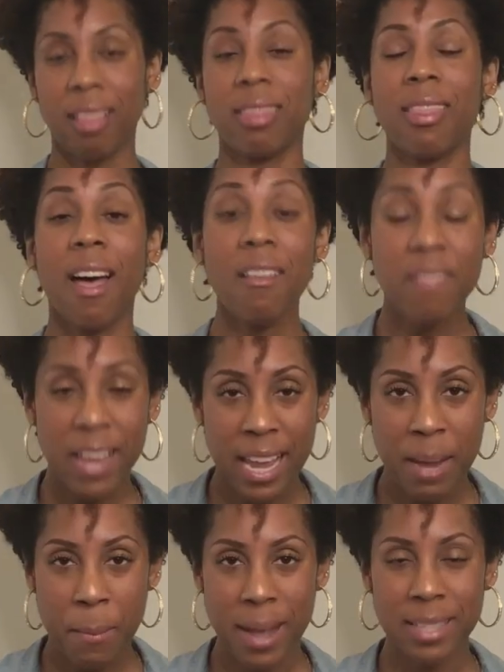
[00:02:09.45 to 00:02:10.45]

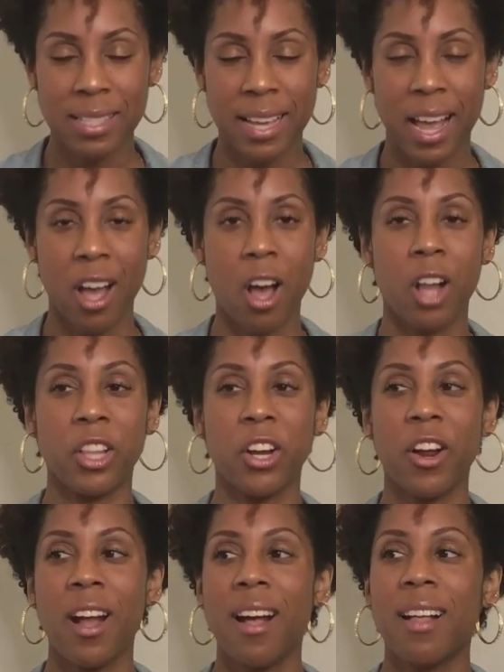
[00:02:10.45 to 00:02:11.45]
loving my skin
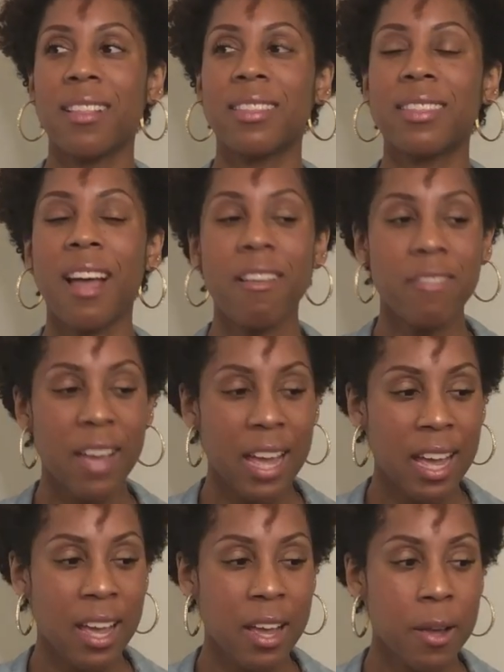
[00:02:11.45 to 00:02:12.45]
color,
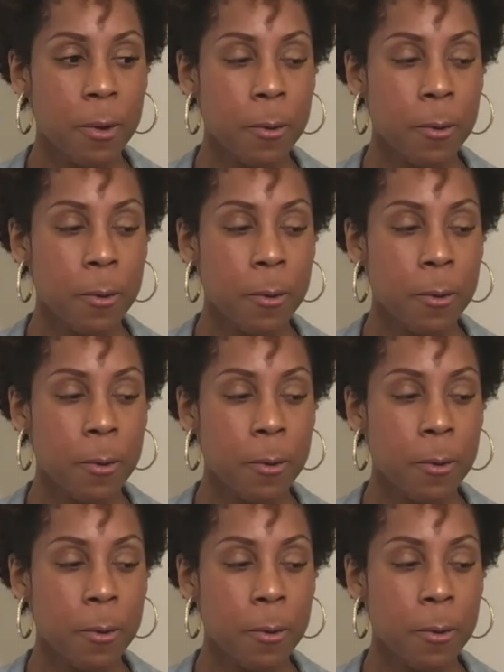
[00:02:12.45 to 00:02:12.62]
loving